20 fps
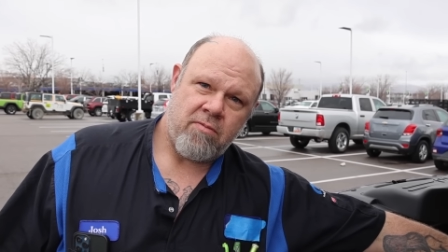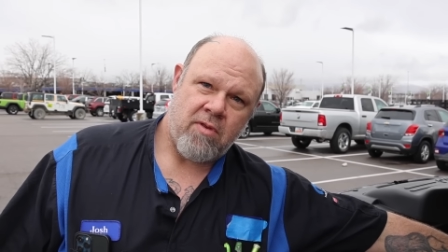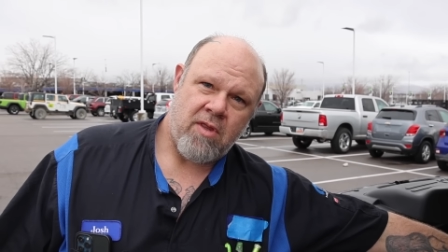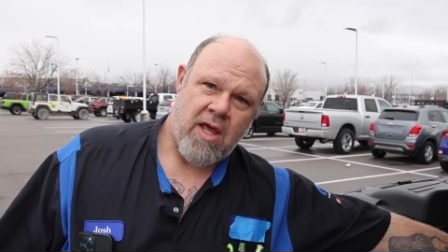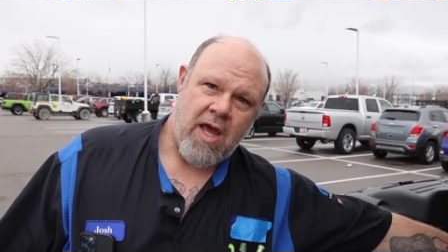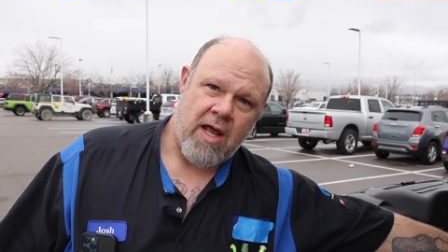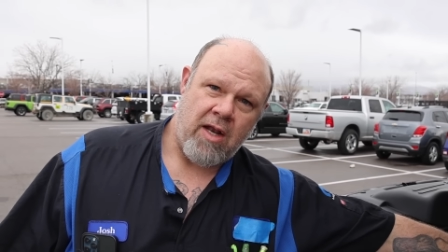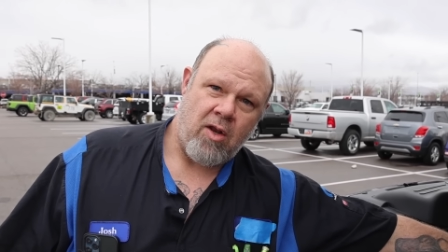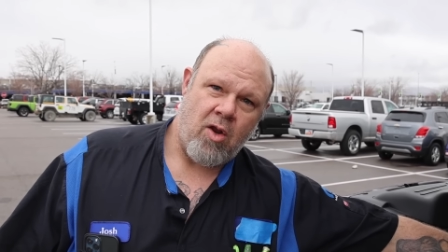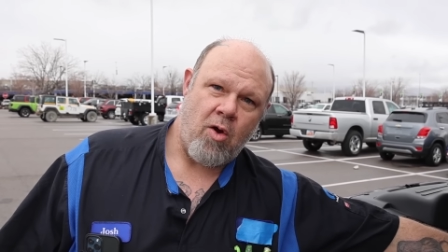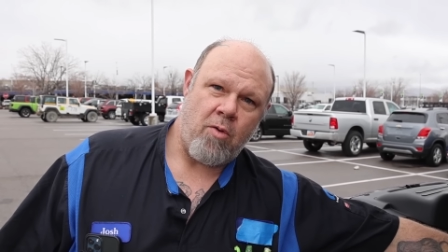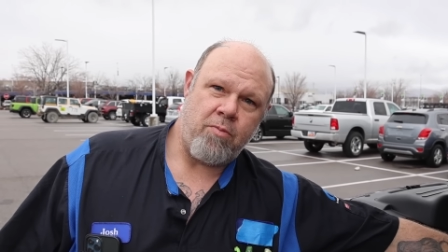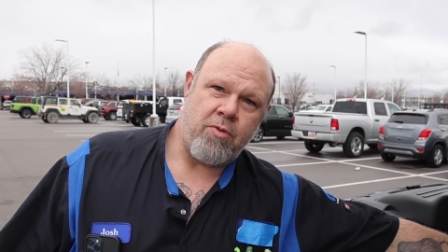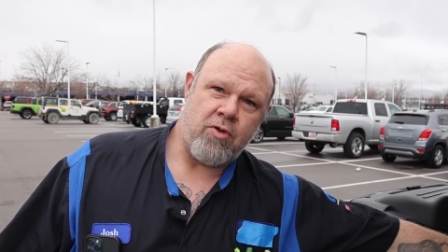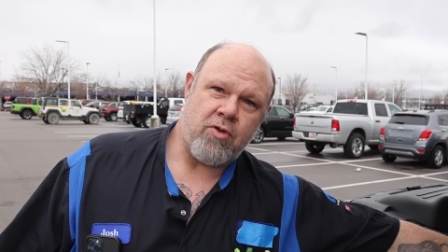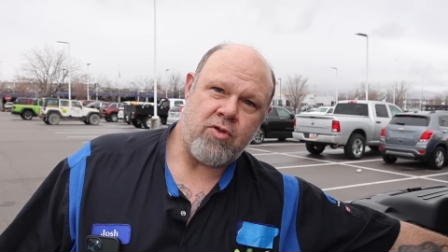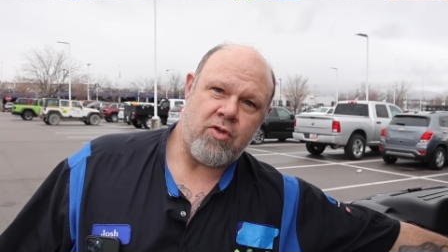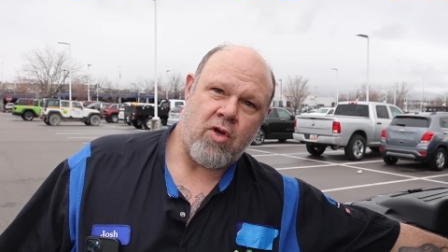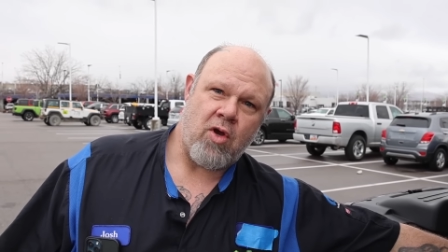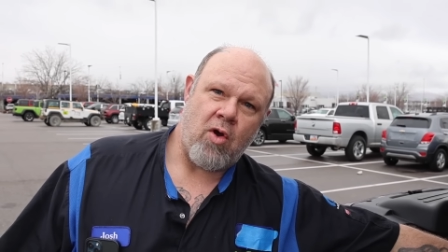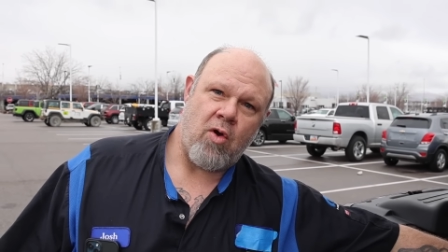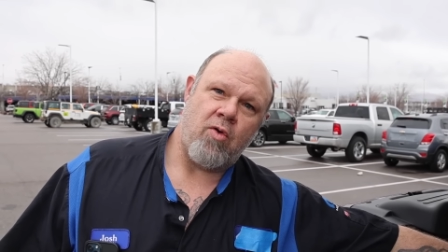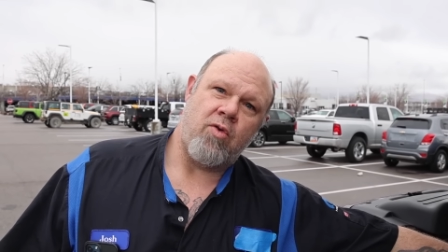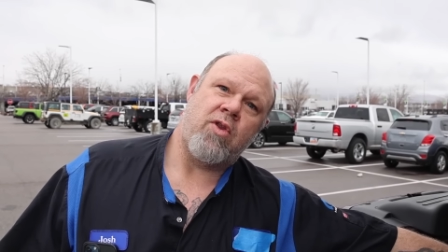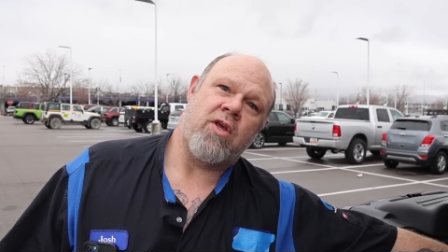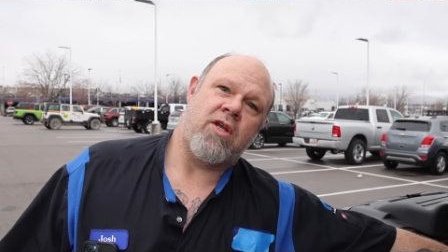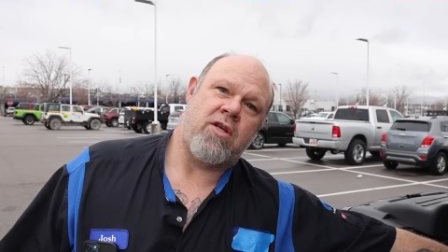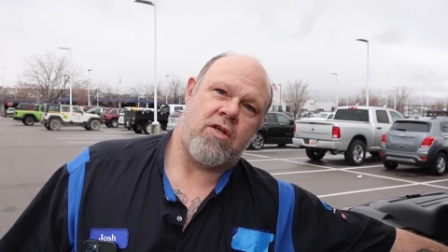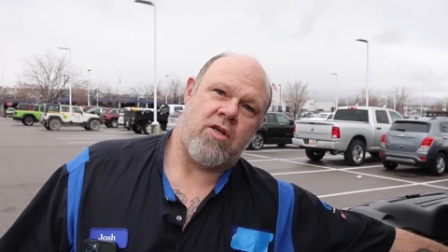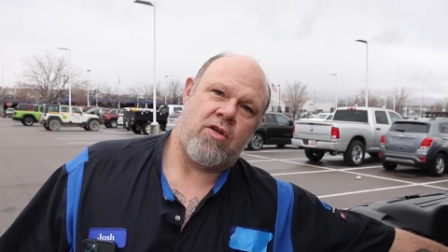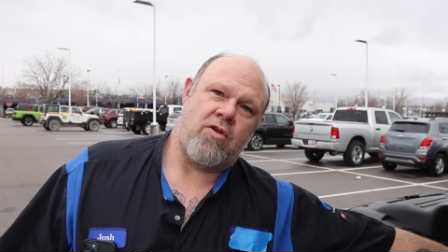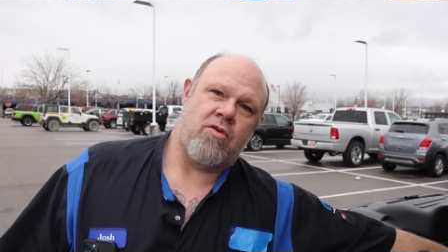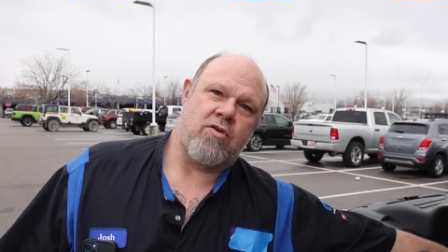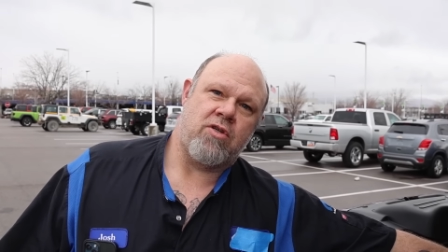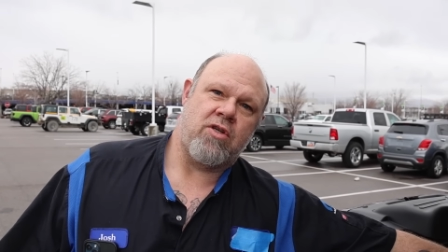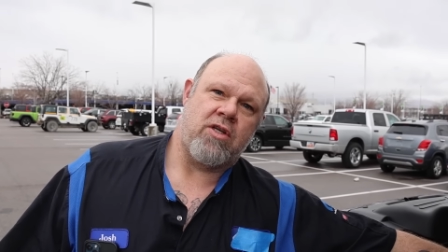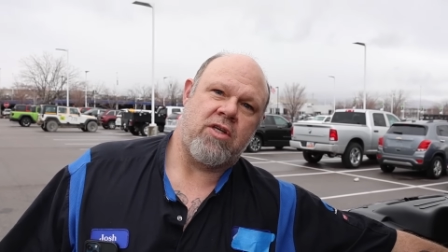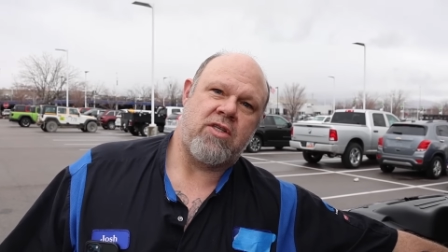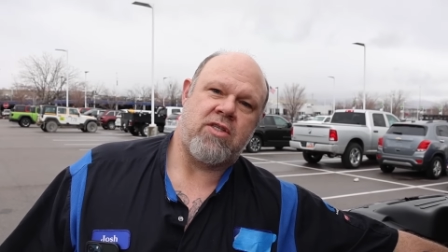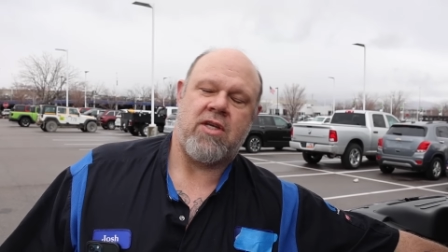that low boost code that you
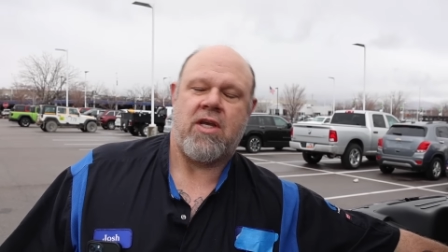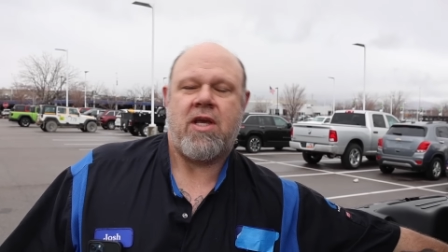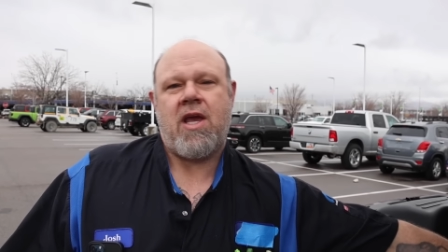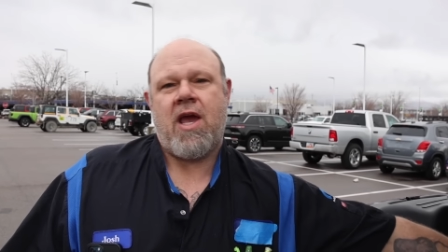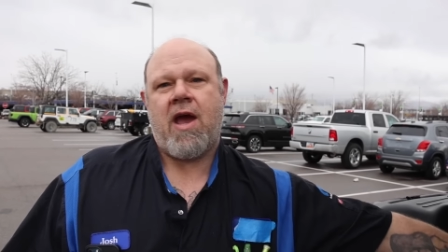usually see